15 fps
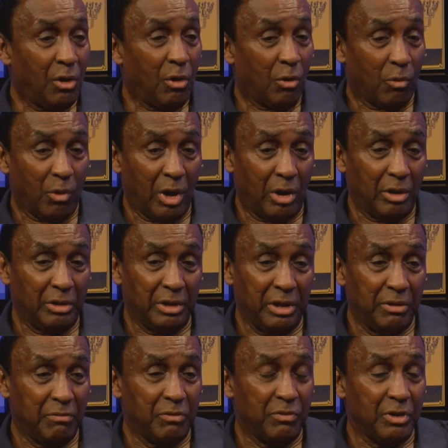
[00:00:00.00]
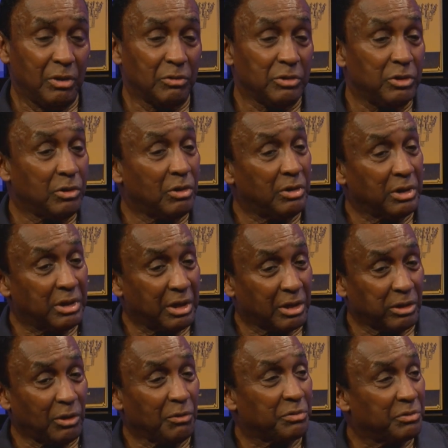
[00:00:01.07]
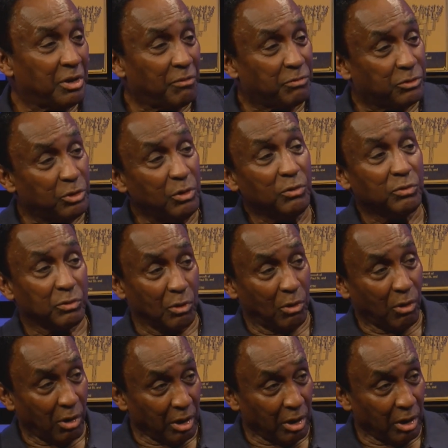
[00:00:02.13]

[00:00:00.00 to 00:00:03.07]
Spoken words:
Well, even if you're going to get close enough to score.